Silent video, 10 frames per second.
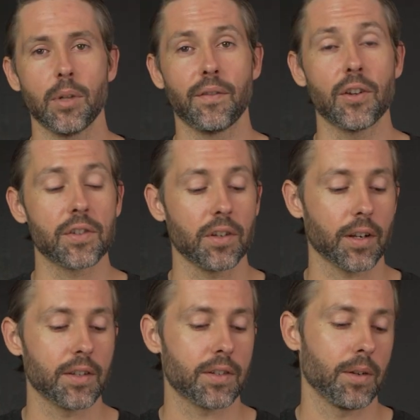But if you're just
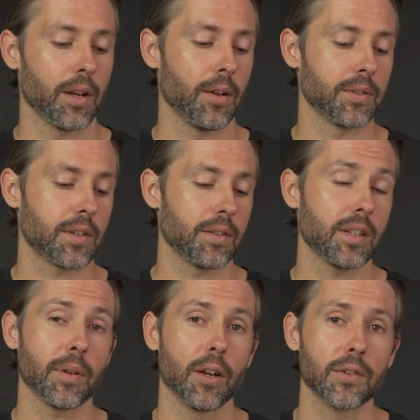looking to, you know, start
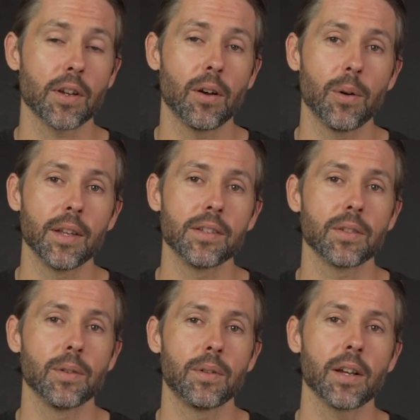dipping your toe into